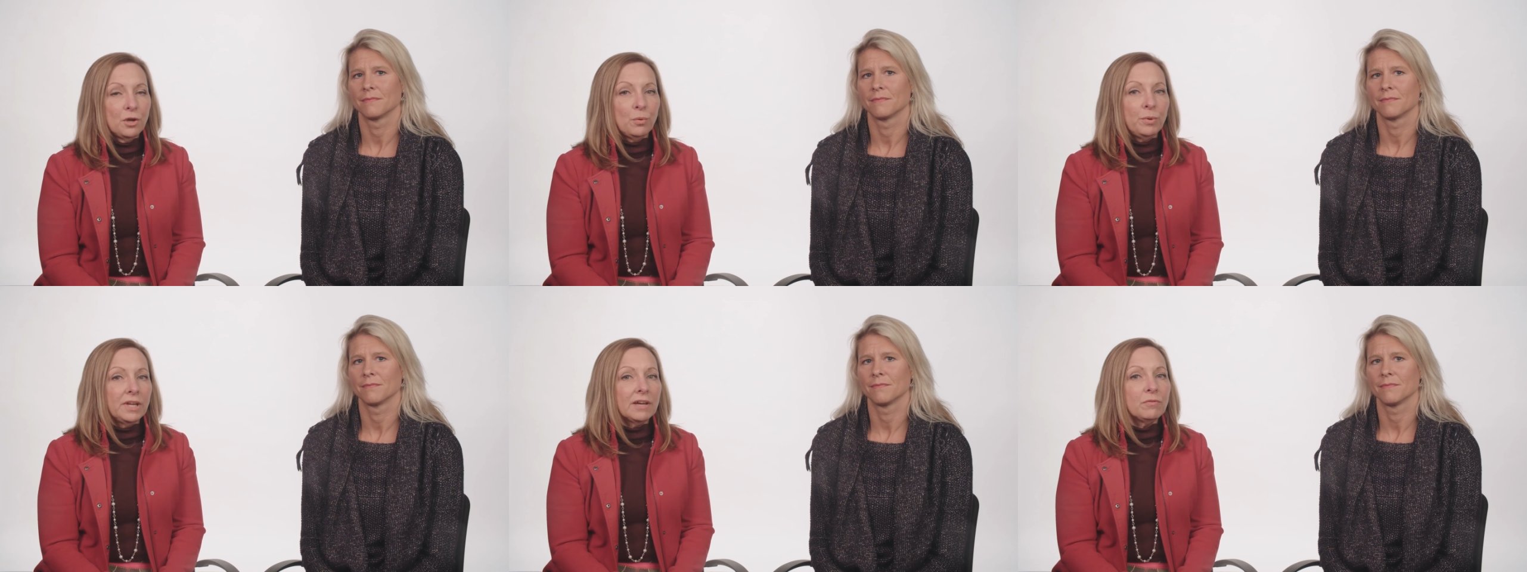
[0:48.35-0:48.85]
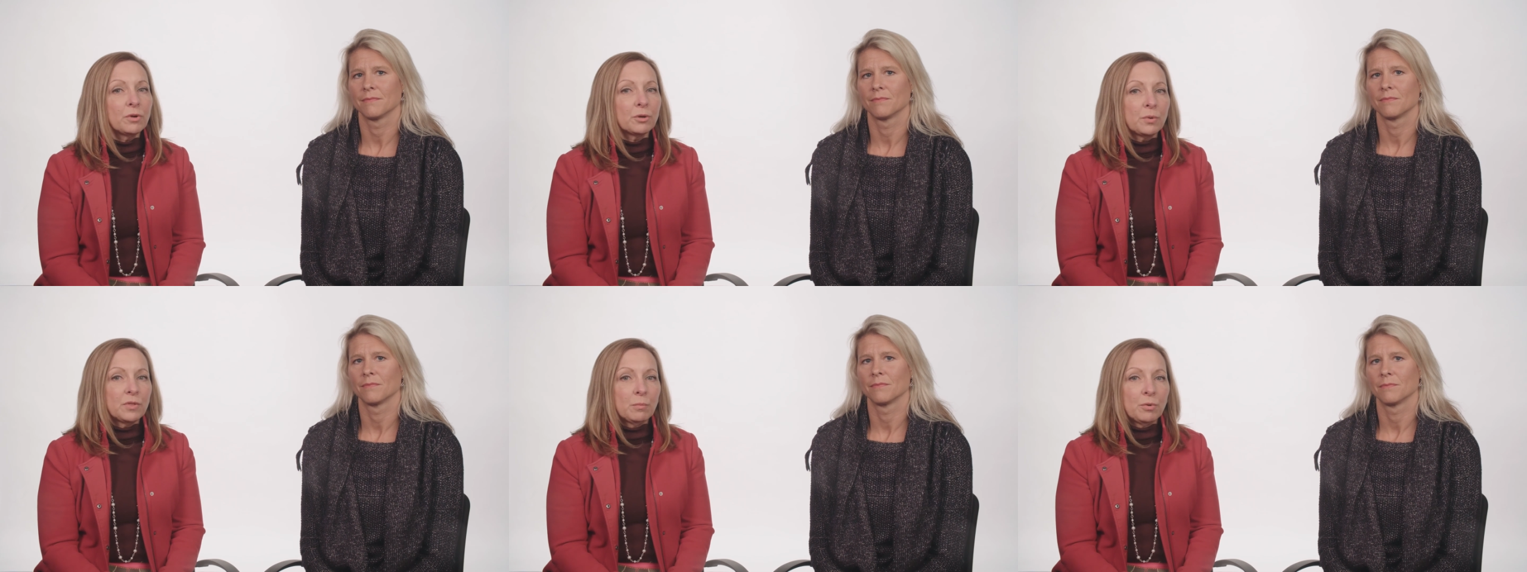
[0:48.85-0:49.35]
Speaker 1: We have
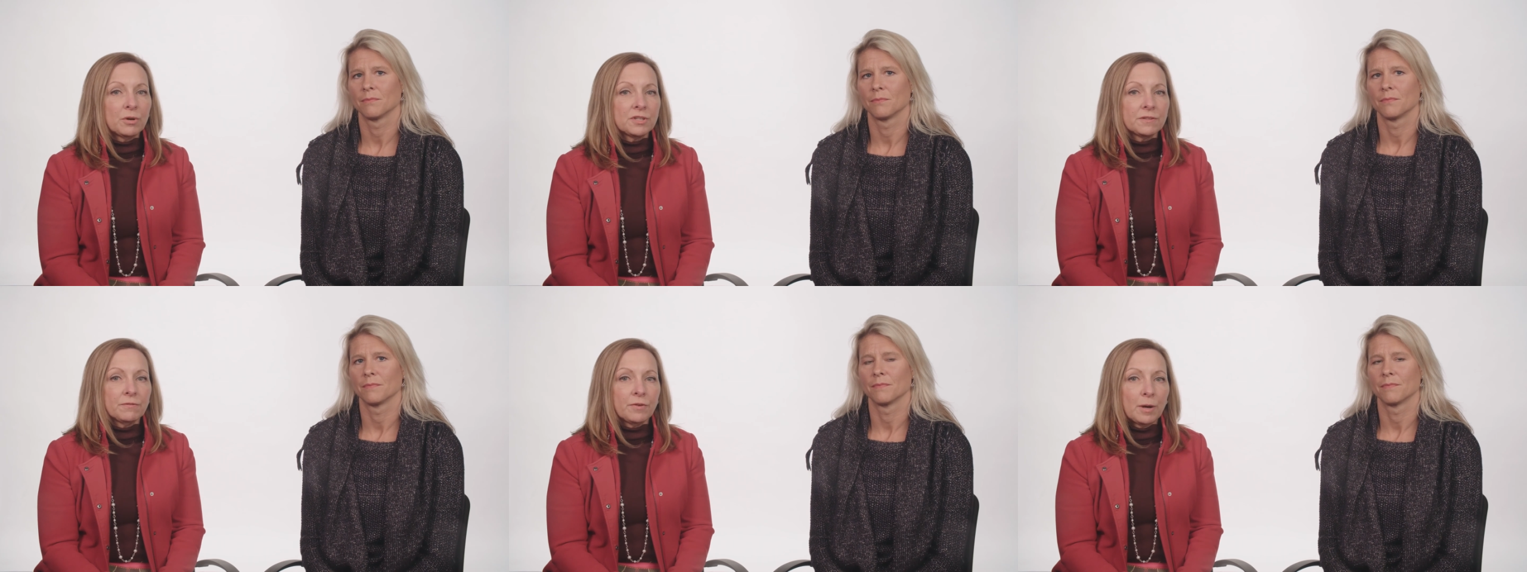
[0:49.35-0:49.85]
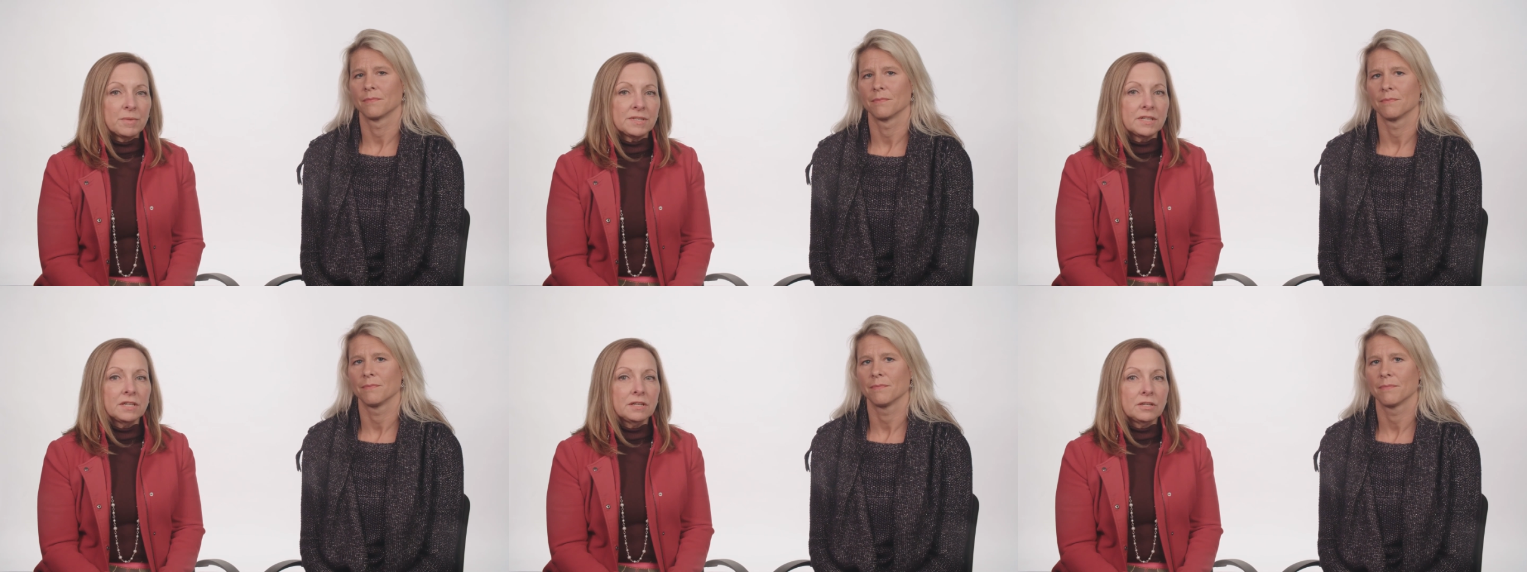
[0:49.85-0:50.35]
worked with the boards of
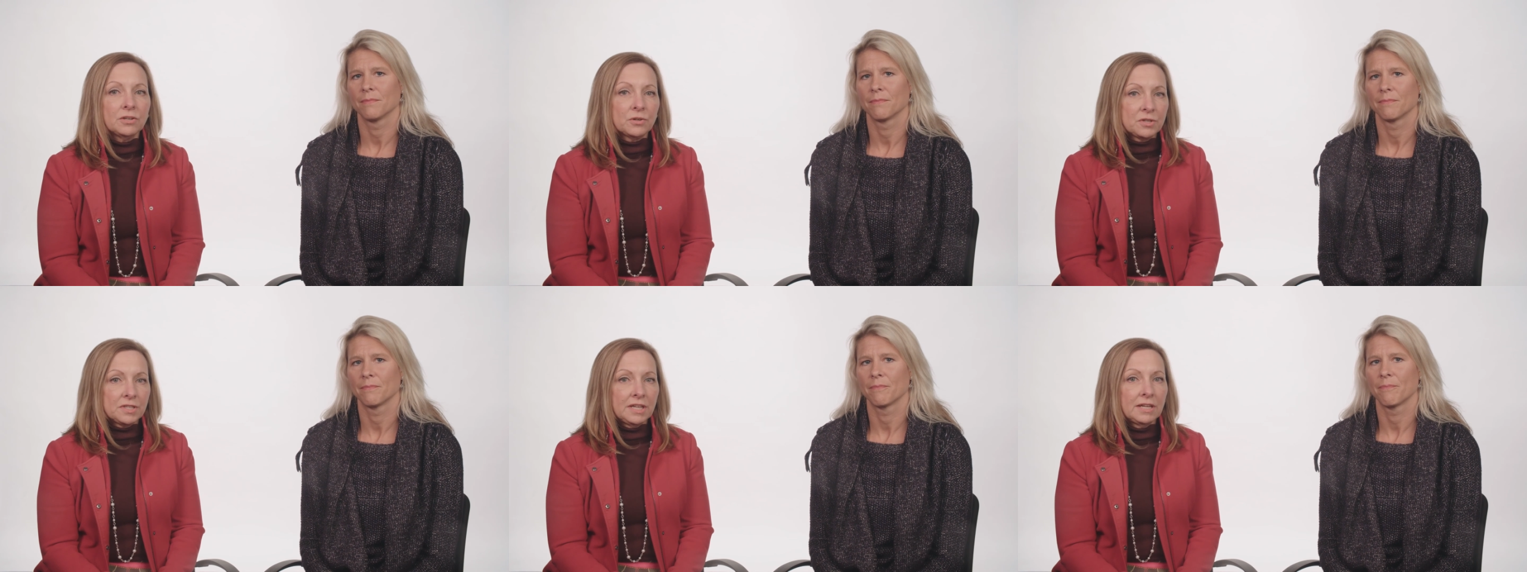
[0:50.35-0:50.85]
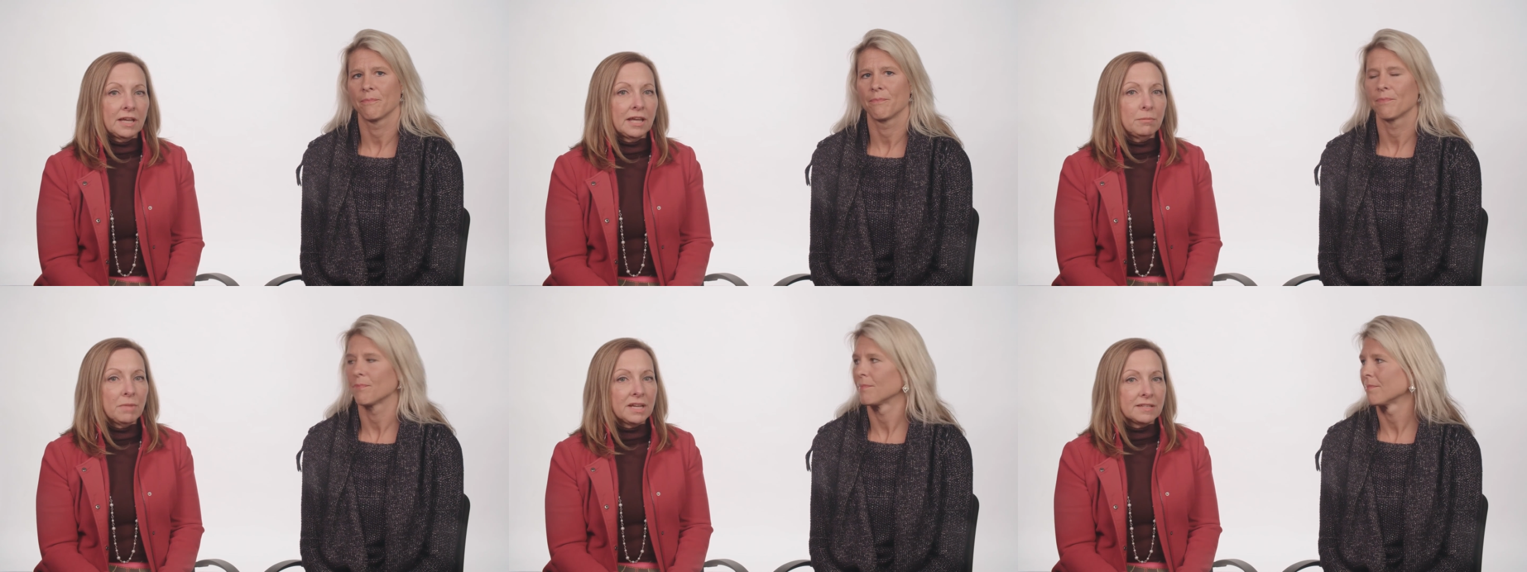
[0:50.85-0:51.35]
pharmacy, nursing,
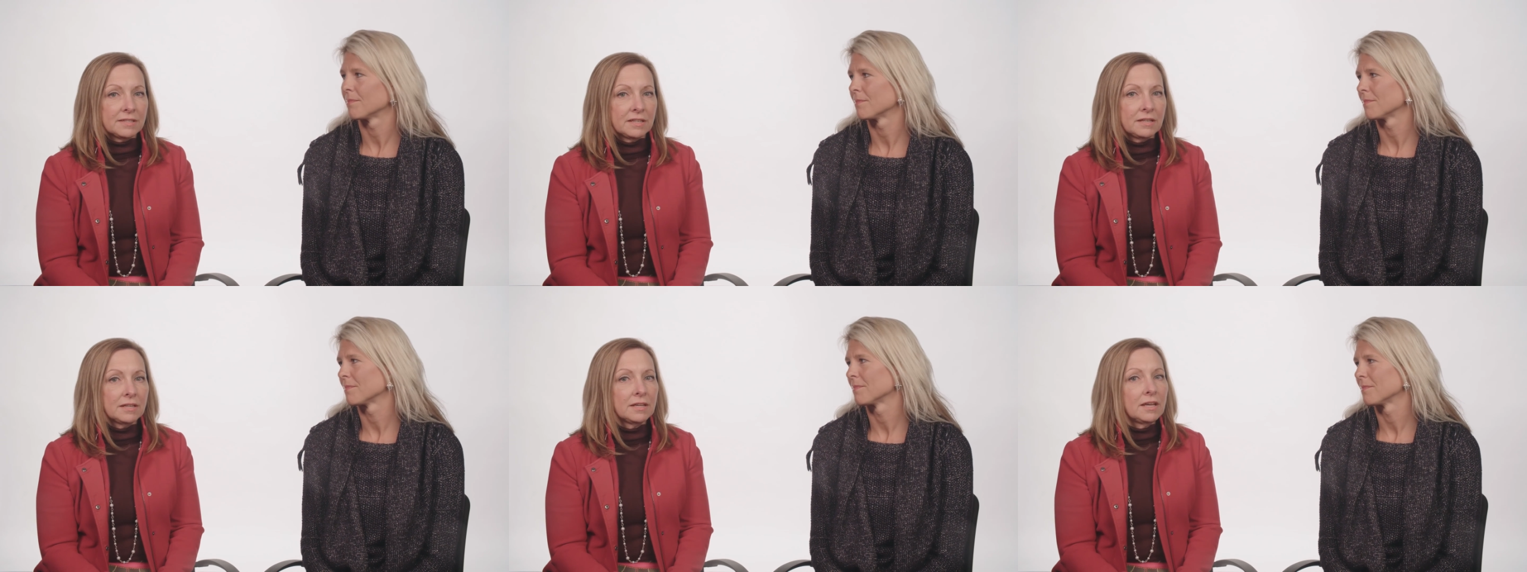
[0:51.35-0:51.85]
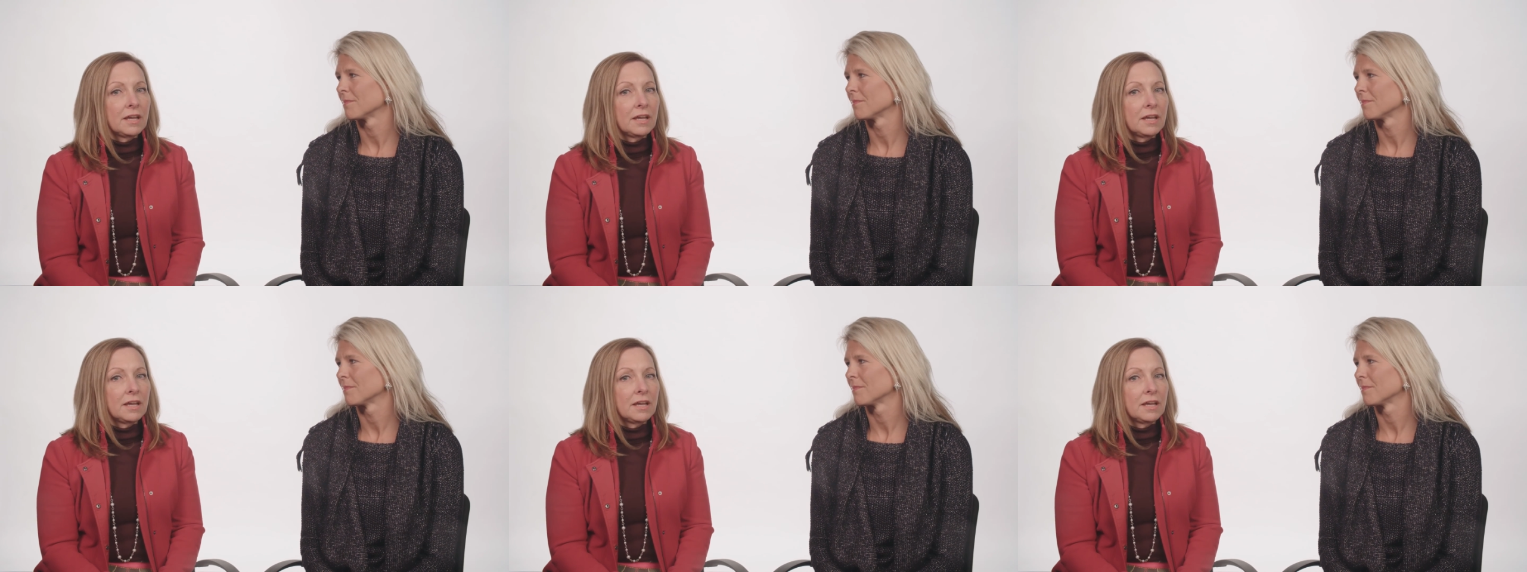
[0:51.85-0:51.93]
and medicine,